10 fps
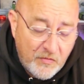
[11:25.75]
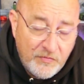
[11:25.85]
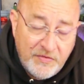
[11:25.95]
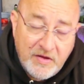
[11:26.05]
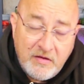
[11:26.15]

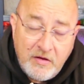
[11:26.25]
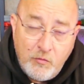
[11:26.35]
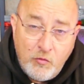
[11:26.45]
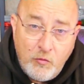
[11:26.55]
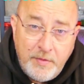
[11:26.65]
that I
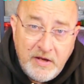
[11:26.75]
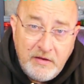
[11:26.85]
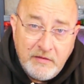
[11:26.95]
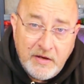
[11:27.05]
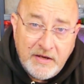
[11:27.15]
will
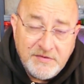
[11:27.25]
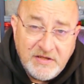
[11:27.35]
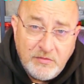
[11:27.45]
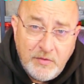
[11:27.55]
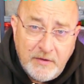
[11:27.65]
be
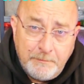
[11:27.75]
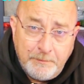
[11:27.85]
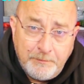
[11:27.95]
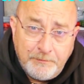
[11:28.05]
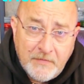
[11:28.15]
announcing the winner.
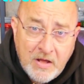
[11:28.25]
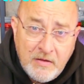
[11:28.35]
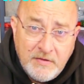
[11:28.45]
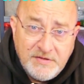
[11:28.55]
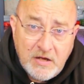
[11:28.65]

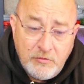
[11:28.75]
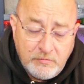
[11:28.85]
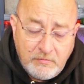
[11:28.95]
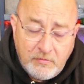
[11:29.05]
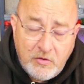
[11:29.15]
So
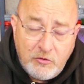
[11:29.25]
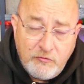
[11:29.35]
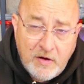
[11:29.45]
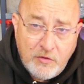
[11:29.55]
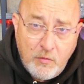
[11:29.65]

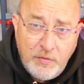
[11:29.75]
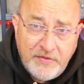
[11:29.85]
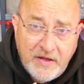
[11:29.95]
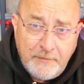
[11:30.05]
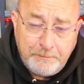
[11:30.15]
crack on with
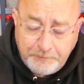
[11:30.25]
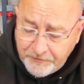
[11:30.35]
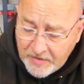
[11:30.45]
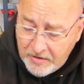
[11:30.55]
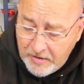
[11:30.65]
that.
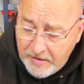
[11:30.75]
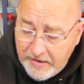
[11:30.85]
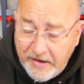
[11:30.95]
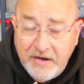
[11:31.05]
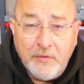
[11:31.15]

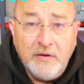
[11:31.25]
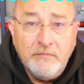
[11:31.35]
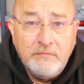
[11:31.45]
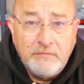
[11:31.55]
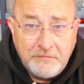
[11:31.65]
Anyway,
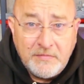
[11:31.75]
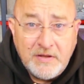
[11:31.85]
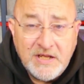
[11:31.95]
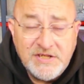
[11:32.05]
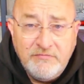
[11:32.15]

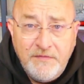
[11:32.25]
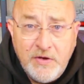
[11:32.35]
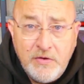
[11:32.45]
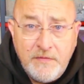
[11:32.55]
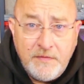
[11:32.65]
that's the
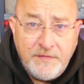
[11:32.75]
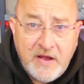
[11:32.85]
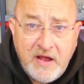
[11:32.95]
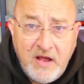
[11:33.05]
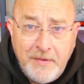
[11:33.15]
review of the
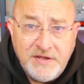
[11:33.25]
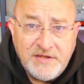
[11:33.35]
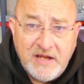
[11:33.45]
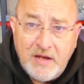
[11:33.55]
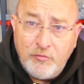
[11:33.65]

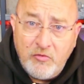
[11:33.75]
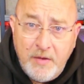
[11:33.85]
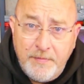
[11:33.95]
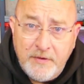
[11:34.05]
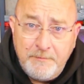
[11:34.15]
KMS Admiral
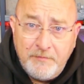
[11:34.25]
Hipper.